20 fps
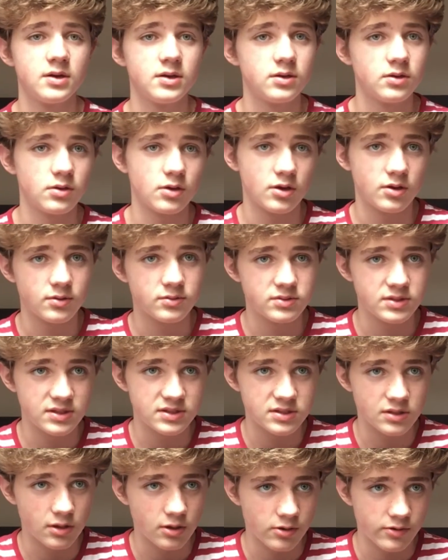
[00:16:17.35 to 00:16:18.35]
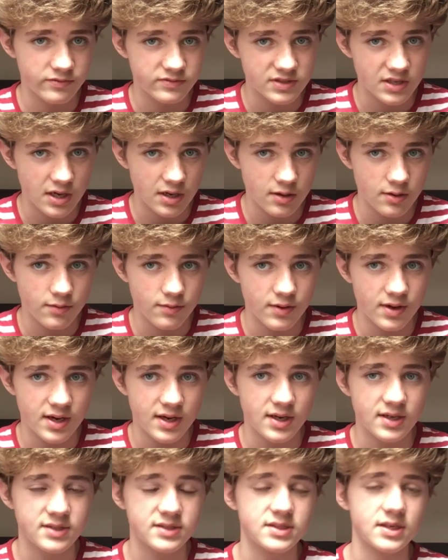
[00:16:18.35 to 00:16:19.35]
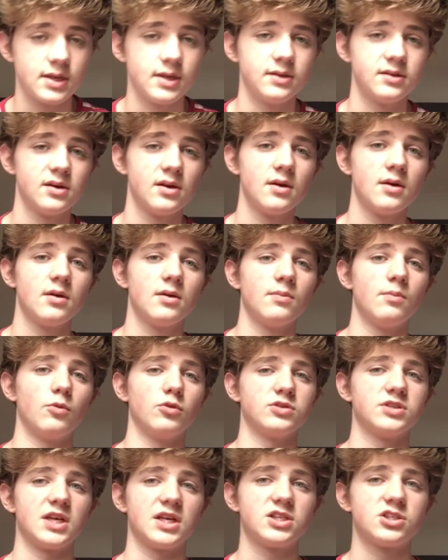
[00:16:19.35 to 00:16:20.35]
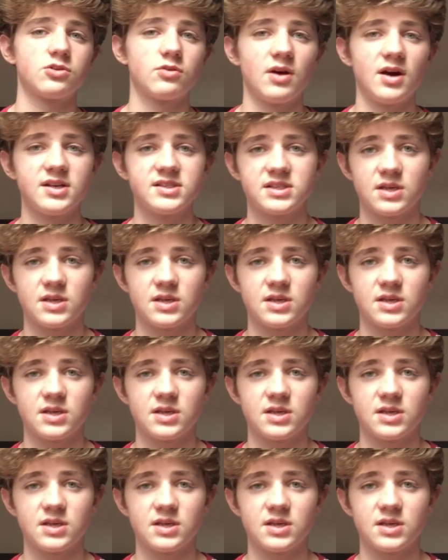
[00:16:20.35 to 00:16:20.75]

you know, it's a lot of darker rings and more texturized.